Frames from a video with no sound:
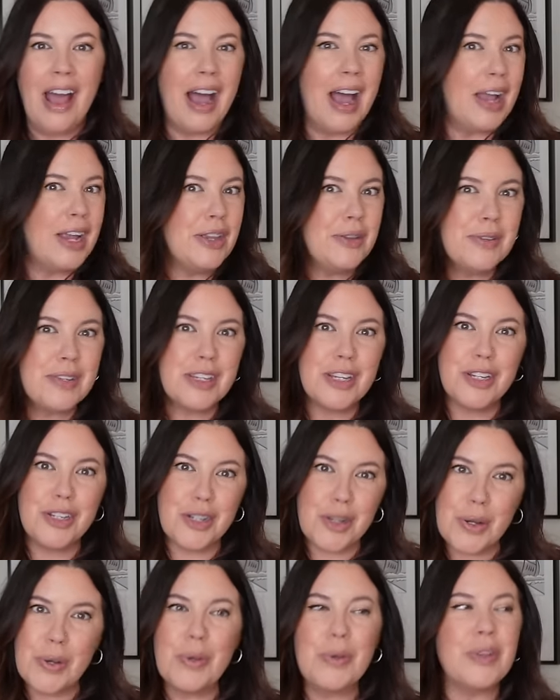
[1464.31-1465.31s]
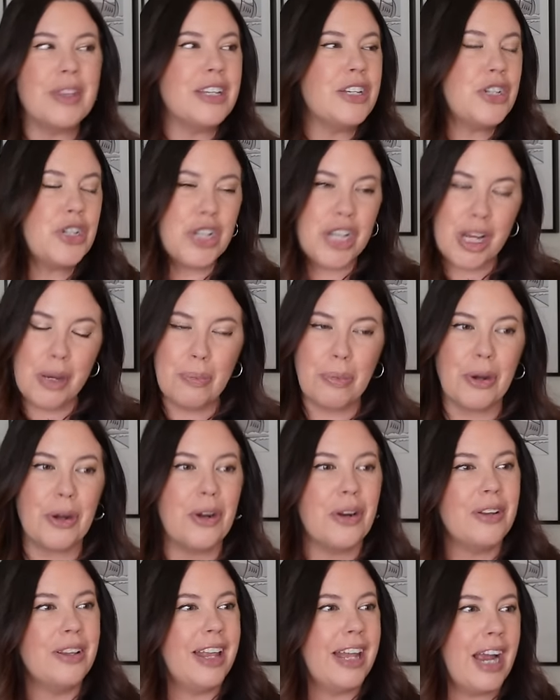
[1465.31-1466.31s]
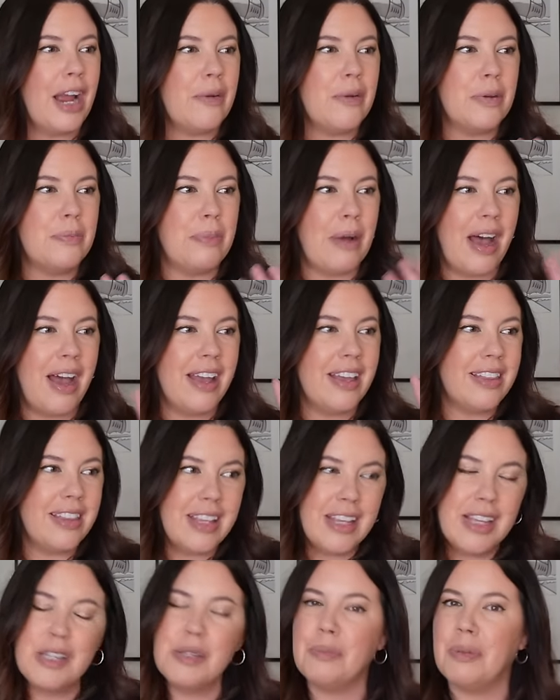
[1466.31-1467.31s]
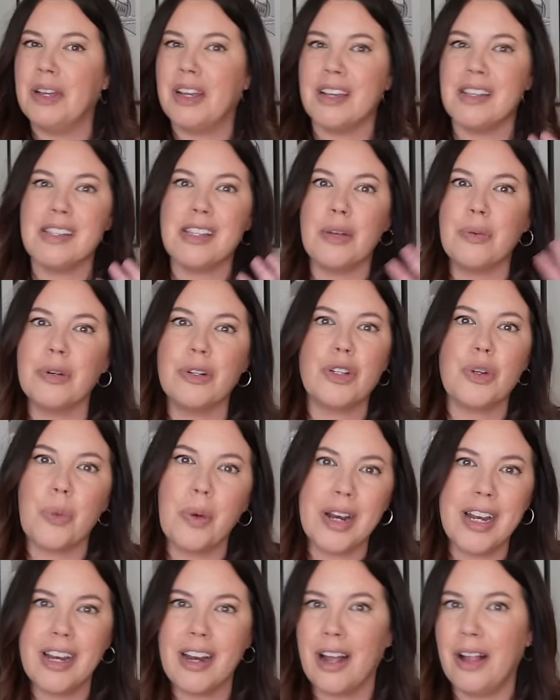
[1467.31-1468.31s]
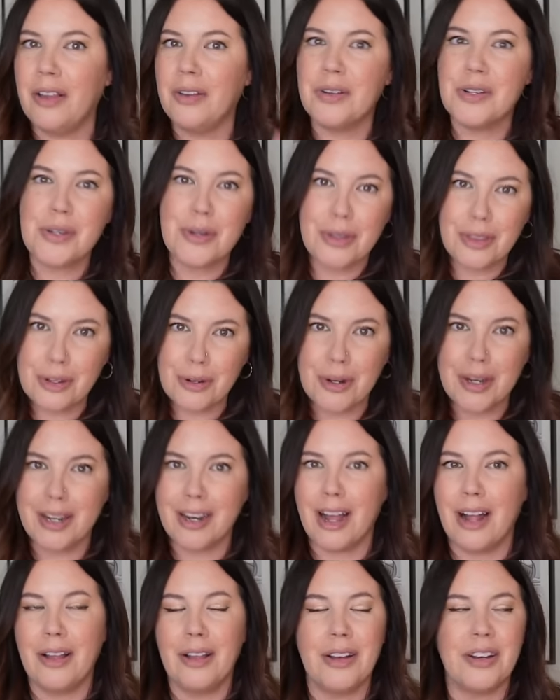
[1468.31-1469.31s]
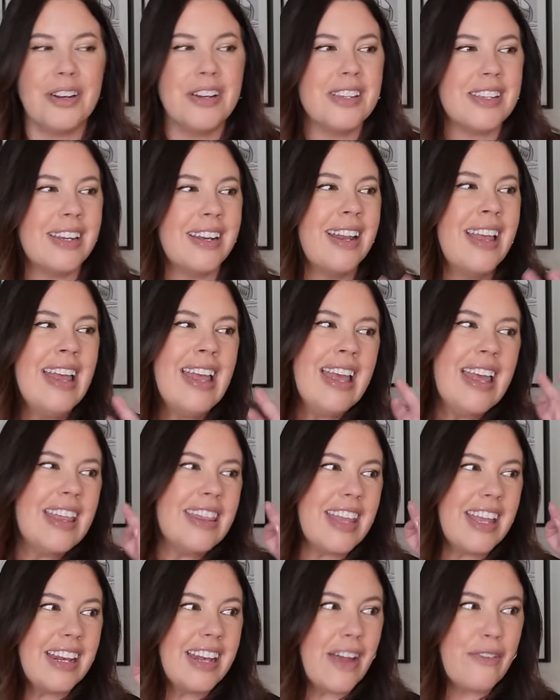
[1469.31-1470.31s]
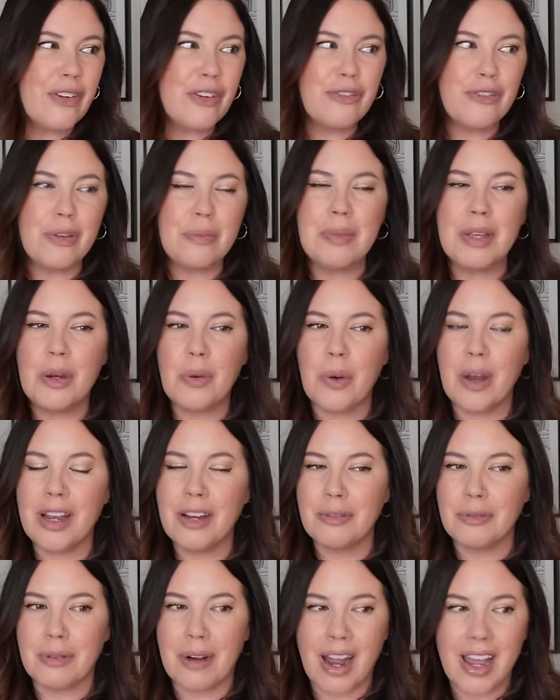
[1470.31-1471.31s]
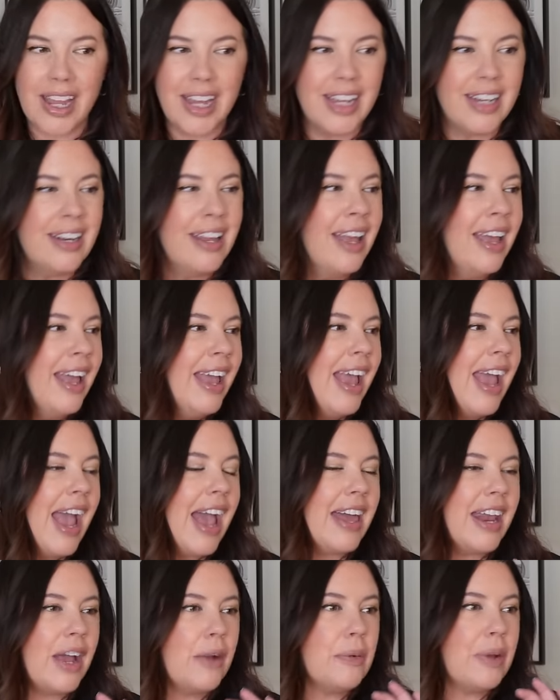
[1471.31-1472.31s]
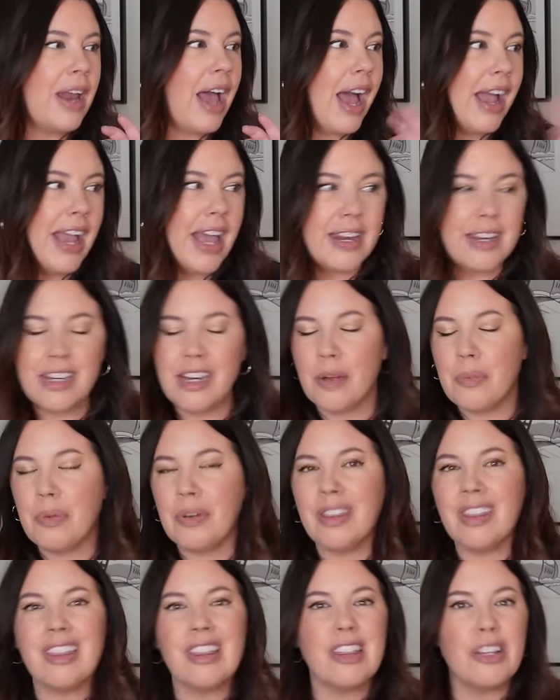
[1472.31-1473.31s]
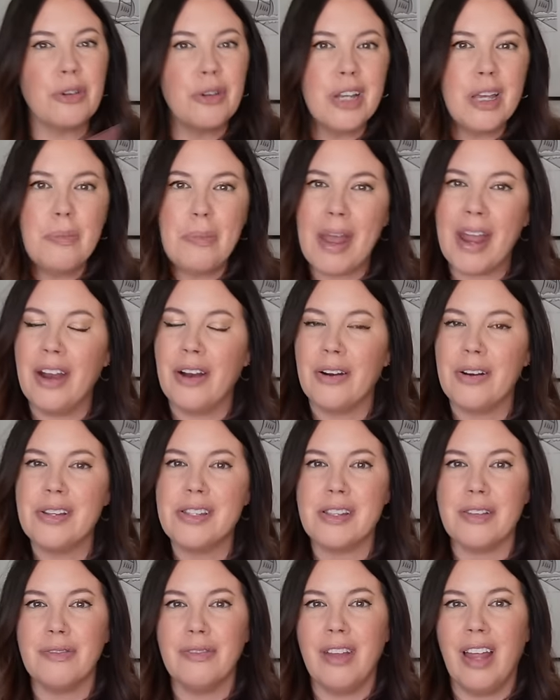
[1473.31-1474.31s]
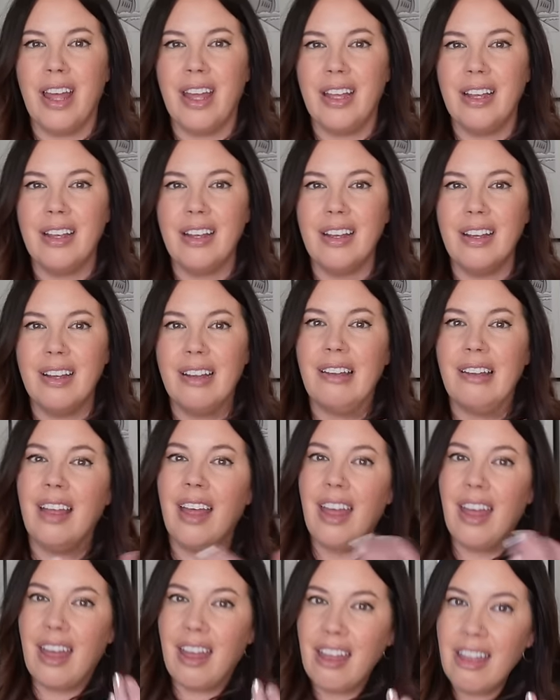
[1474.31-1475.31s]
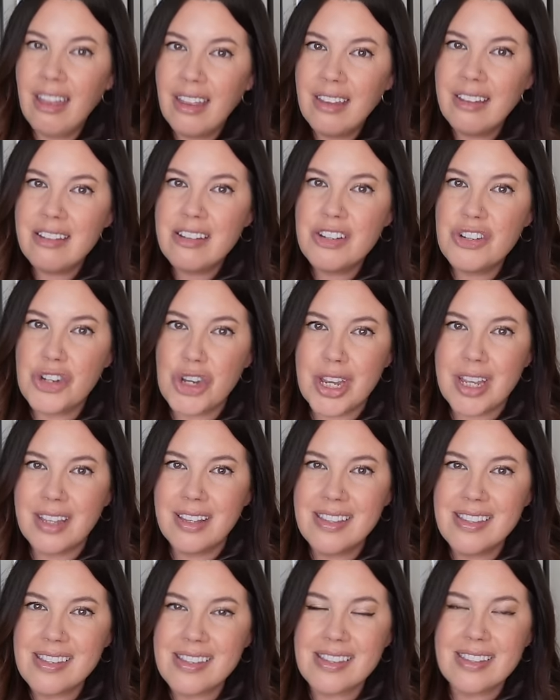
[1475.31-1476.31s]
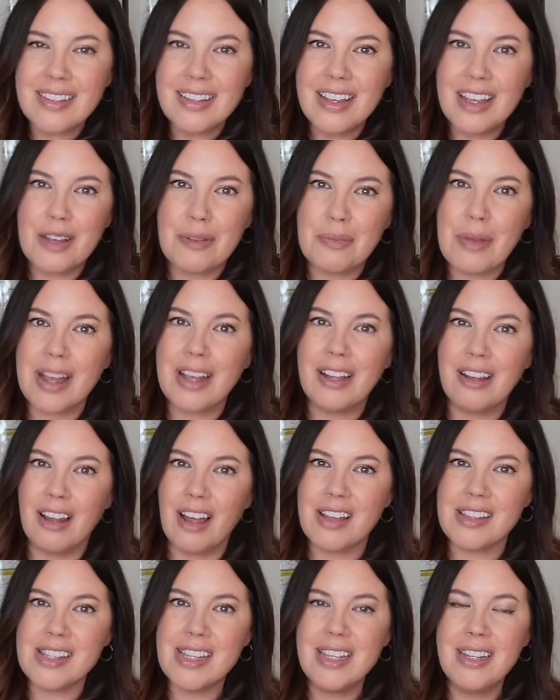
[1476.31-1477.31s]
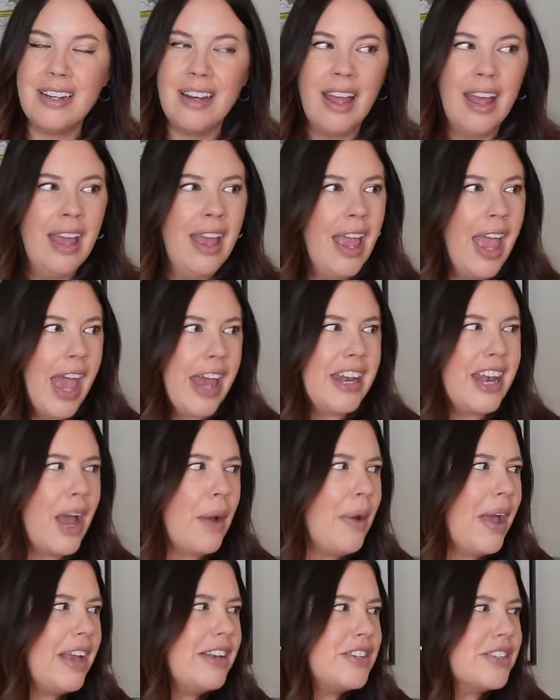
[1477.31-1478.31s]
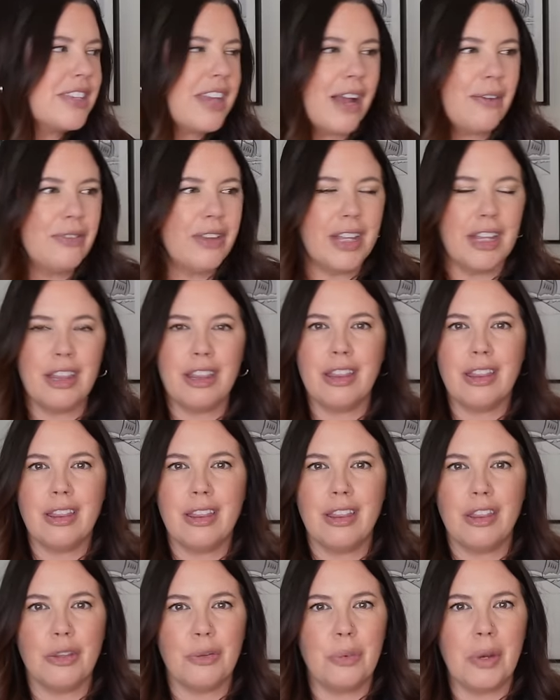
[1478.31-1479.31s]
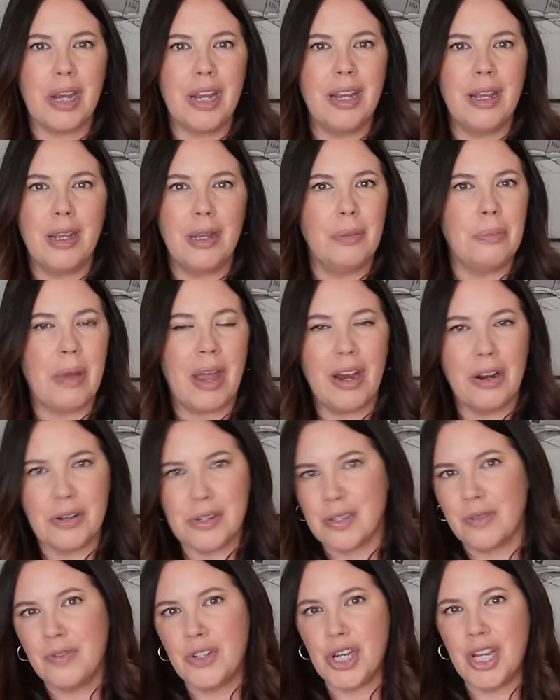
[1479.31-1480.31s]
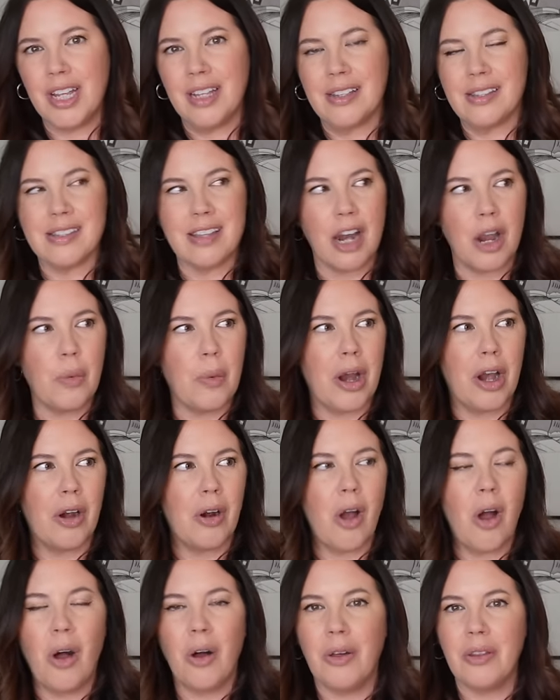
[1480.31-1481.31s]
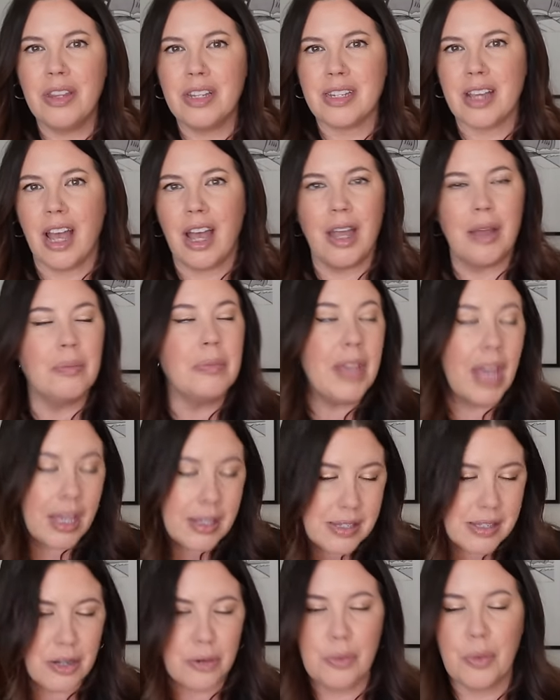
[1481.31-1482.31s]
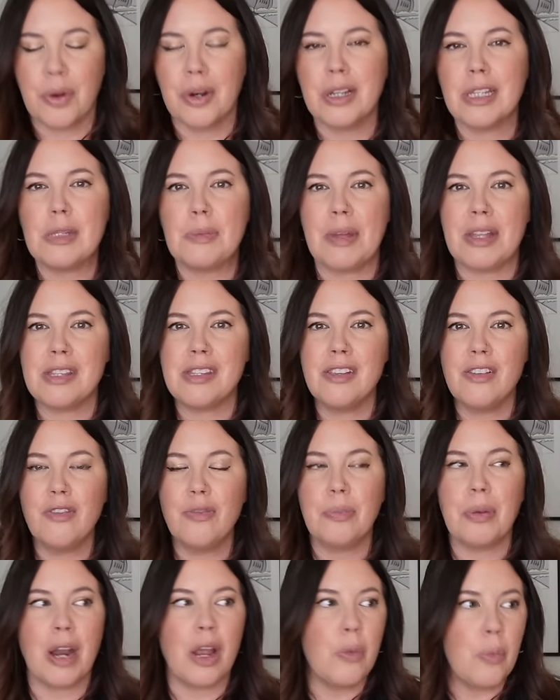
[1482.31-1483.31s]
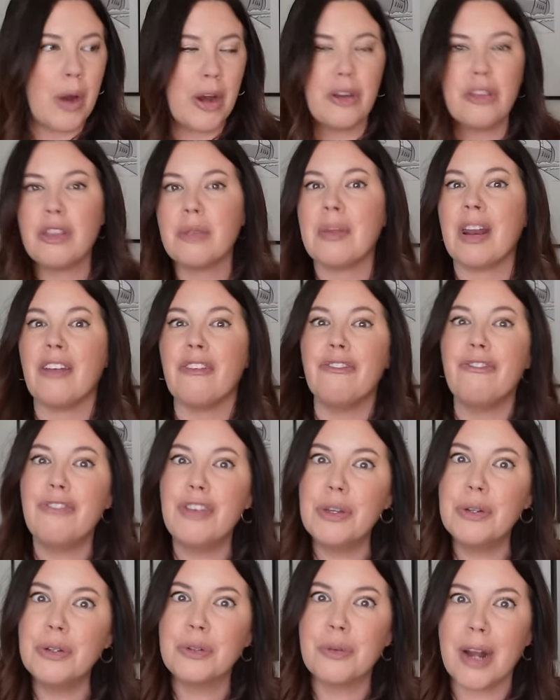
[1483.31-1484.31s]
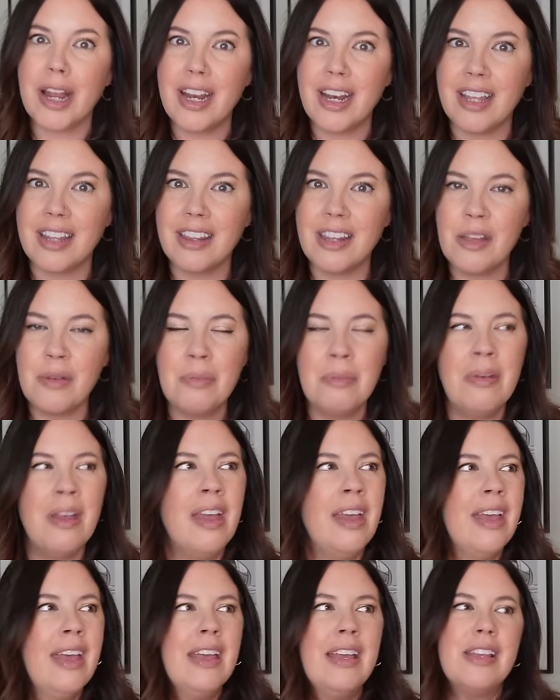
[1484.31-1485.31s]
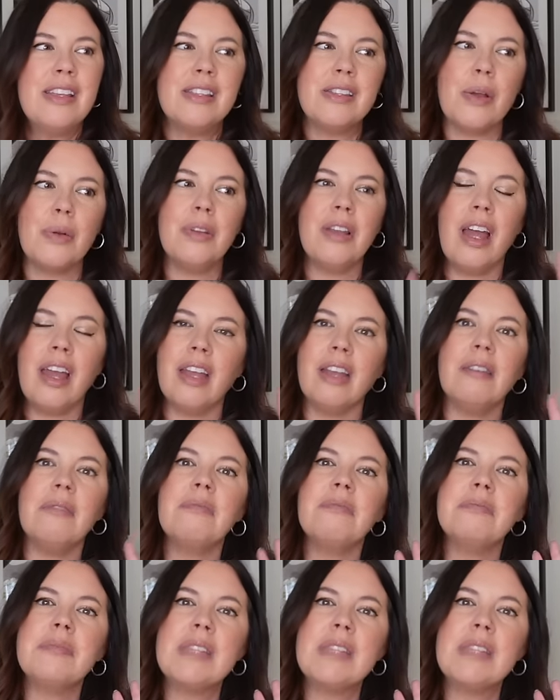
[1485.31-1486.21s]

I used to do the cheaper, like I would buy these because they were twenty dollars or thirty dollars and they never fit me quite right. And I would, I ended up with thirty pairs of like, eh, jeans in my closet. And now I just have like three pairs of jeans that I wear all the time. Yes, they're more expensive, but I wear them and I feel great in them. So like,